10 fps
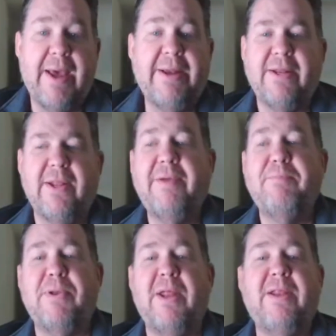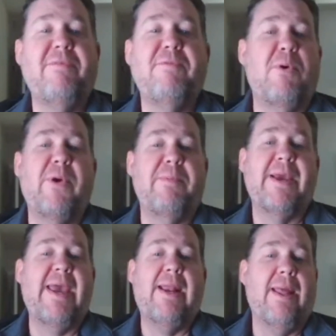I'd love to put one in my
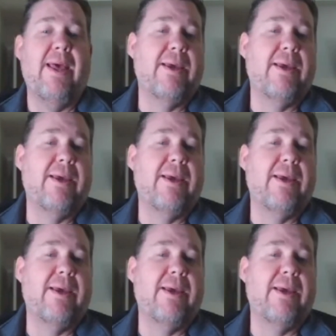Cadillac.